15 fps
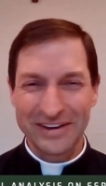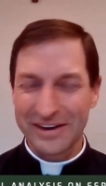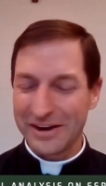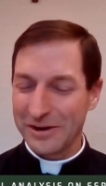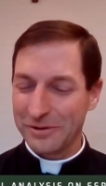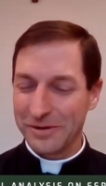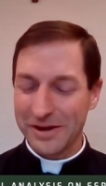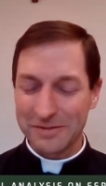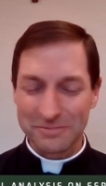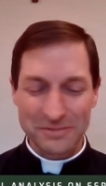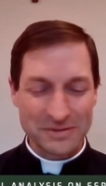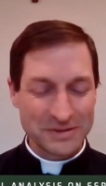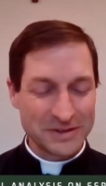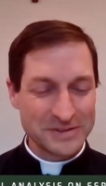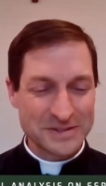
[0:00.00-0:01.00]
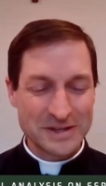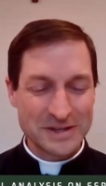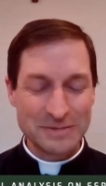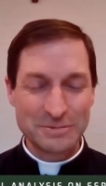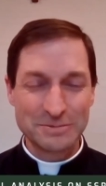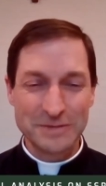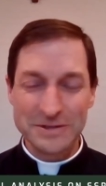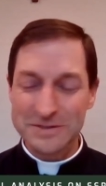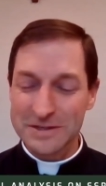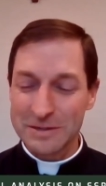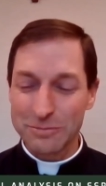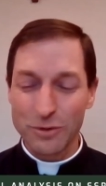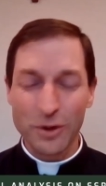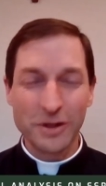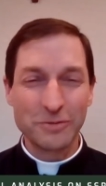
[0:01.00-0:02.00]
All right, let's keep
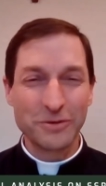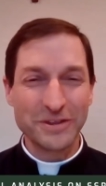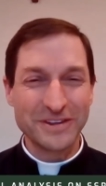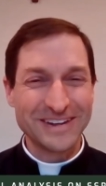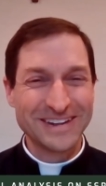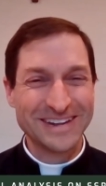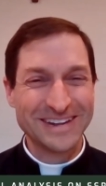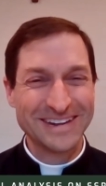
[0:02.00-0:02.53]
rolling with it.